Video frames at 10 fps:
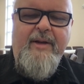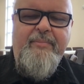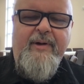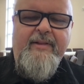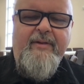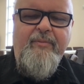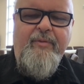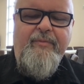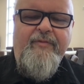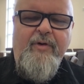I pray that
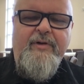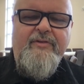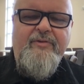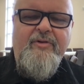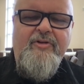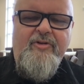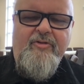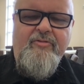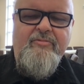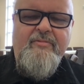we'll focus on you,